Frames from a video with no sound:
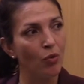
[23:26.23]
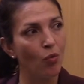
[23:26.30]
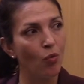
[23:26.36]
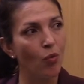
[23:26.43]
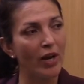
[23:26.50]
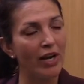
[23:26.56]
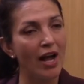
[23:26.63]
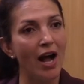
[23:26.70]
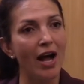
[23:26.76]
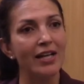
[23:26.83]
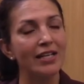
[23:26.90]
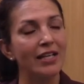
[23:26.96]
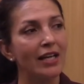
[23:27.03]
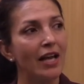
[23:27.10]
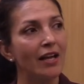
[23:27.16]
when I
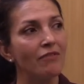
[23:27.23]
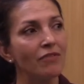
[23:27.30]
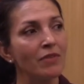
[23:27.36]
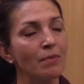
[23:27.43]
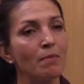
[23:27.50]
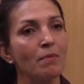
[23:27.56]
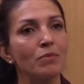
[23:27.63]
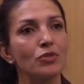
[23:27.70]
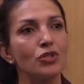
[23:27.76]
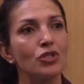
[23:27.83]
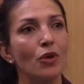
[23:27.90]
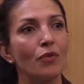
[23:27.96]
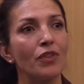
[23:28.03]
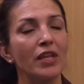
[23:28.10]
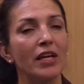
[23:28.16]
gave them
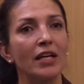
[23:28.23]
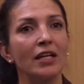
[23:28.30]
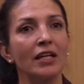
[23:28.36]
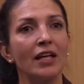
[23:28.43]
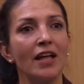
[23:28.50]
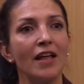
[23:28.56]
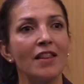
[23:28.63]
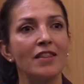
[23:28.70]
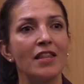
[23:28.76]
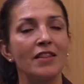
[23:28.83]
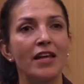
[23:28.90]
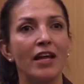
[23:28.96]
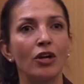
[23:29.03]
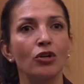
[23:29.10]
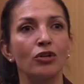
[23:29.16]
something that
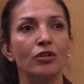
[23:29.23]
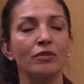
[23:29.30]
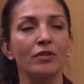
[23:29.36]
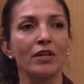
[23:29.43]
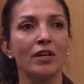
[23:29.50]
they could